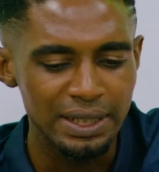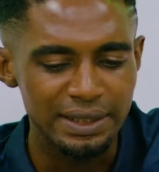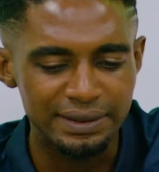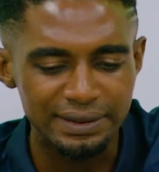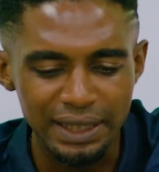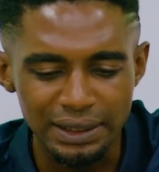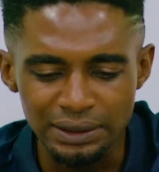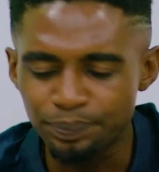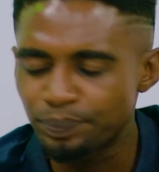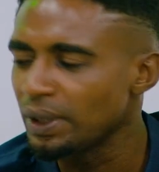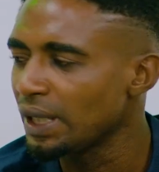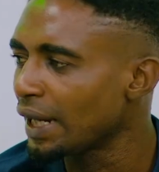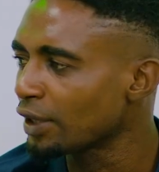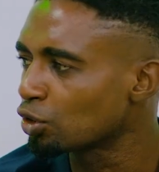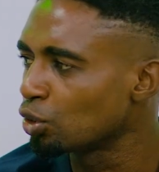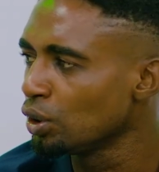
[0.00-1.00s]
selling
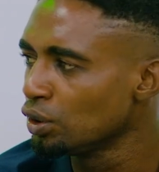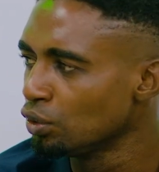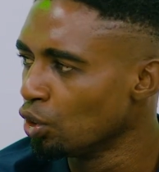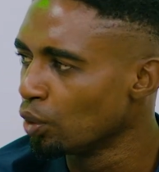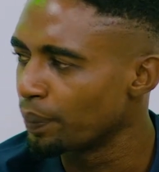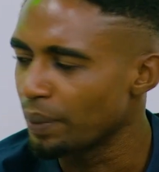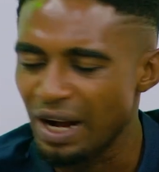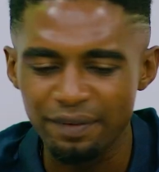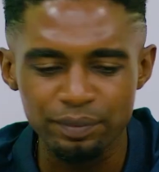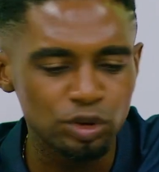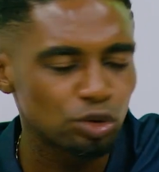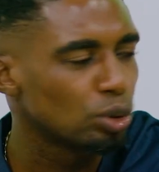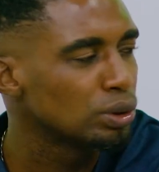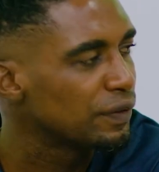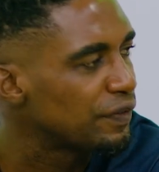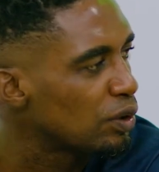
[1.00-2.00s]
players to Europe have been
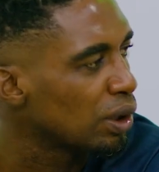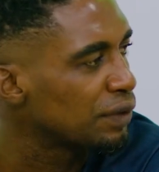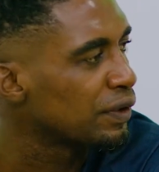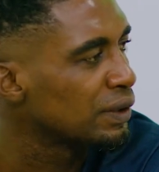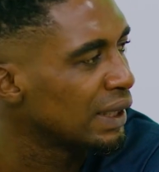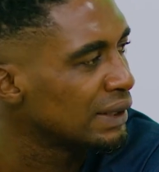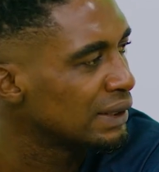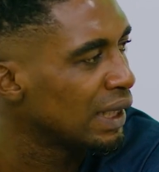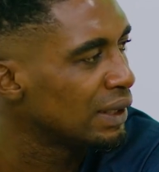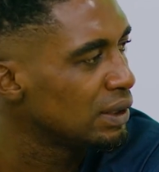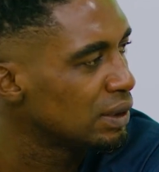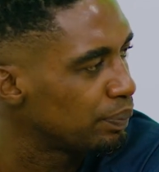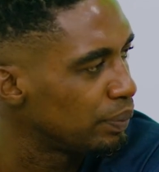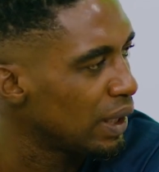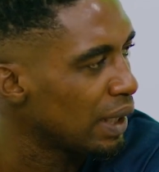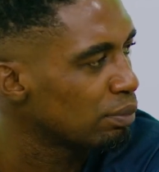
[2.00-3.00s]
so difficult for Nigerian
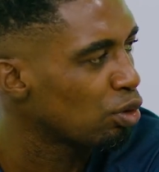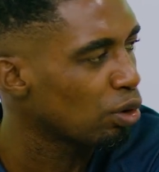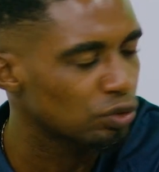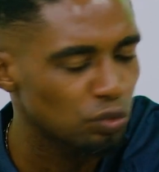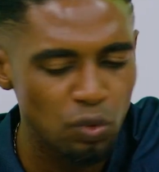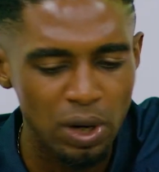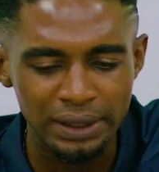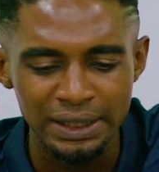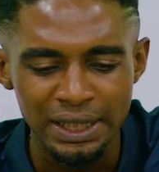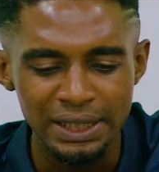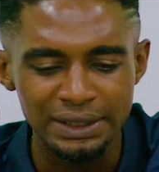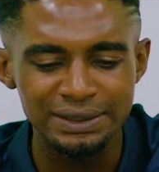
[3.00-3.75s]
league players because one,